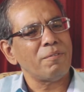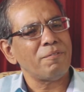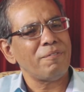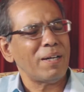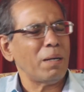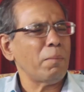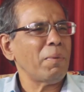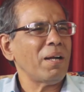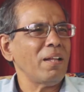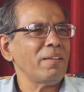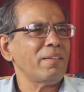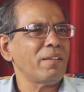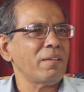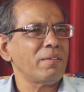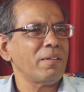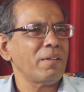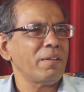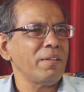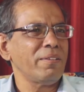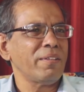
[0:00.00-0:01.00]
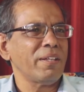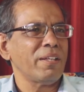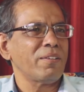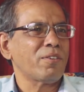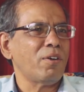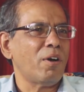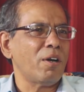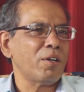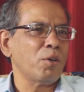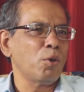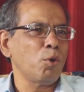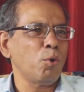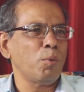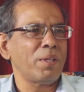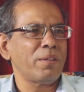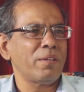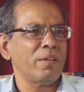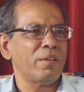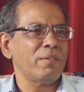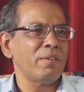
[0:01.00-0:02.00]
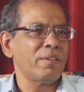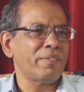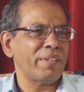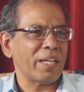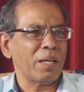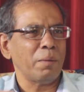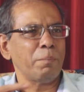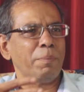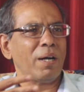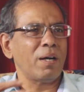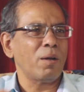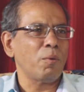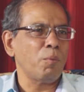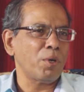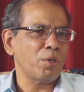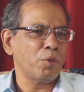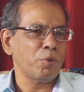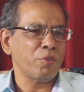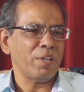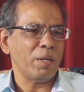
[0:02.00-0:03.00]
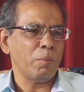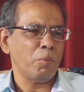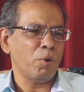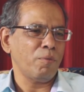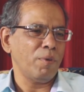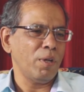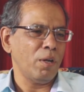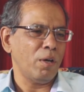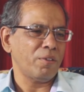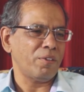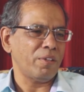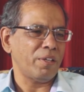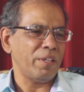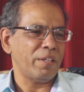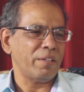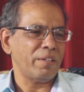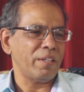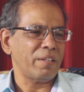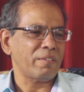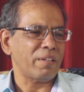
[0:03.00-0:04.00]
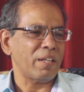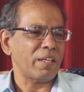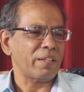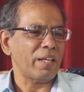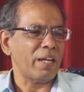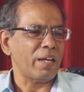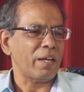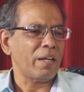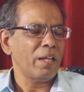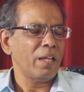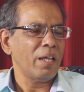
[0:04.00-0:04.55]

Fundamentally, the reason has got to do with the second part of what you said about velocity and things like that.